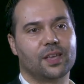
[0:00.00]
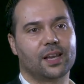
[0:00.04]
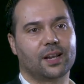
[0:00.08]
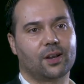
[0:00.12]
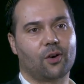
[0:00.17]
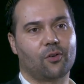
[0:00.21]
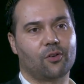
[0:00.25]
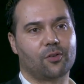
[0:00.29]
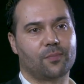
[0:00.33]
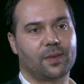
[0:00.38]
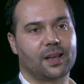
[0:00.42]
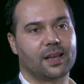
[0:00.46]
the
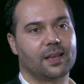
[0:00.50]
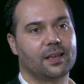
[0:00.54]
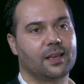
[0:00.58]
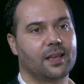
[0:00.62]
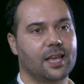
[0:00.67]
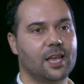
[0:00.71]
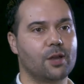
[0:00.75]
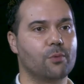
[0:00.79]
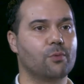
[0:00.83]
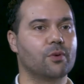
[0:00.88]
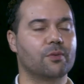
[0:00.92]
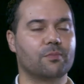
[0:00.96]
economy.
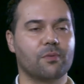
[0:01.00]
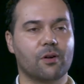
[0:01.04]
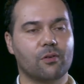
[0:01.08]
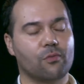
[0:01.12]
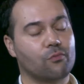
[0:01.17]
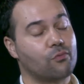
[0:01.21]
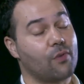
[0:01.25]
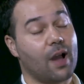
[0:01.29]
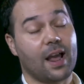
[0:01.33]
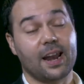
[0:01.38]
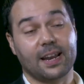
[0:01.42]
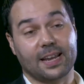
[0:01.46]
It would
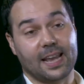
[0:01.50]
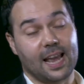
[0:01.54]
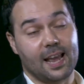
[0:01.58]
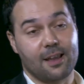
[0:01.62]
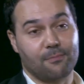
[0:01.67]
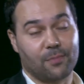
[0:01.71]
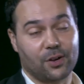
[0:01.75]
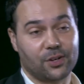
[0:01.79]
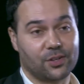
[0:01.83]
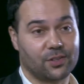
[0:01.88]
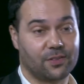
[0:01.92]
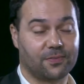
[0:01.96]

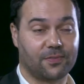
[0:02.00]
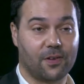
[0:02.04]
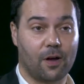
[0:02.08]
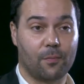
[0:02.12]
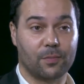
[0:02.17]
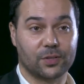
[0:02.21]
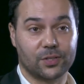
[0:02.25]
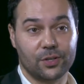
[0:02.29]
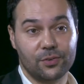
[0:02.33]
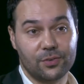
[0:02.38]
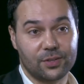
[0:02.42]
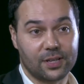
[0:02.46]
eradicate much of the
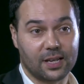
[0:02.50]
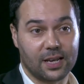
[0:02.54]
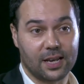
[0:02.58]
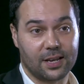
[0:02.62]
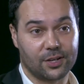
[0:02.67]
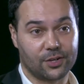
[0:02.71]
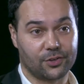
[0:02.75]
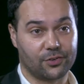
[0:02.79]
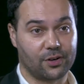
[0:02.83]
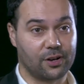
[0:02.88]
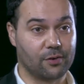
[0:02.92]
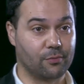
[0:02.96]
pharmaceutical
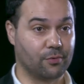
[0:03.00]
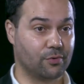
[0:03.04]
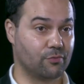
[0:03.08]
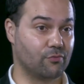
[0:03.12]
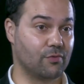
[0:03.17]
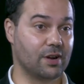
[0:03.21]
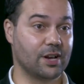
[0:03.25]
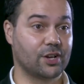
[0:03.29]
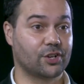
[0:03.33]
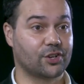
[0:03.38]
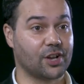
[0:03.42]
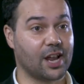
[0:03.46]
industry. It would
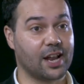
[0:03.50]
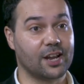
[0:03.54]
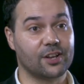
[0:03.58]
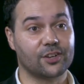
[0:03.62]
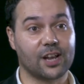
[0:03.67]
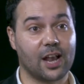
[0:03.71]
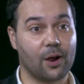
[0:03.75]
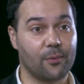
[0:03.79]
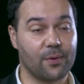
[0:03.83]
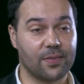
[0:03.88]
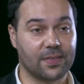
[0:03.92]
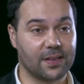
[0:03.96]
really
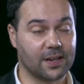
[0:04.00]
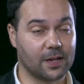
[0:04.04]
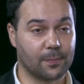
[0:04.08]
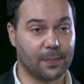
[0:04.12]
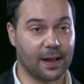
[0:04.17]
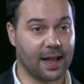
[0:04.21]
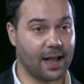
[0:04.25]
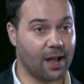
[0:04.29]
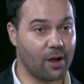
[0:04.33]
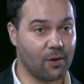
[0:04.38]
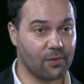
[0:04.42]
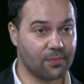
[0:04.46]
change how we think
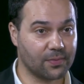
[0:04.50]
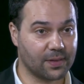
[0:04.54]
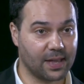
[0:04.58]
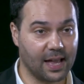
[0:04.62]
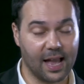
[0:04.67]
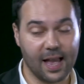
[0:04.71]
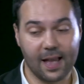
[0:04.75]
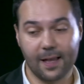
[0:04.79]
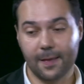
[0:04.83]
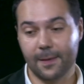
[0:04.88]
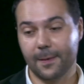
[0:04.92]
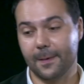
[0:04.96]
about
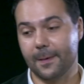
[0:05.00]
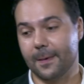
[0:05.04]
healthcare.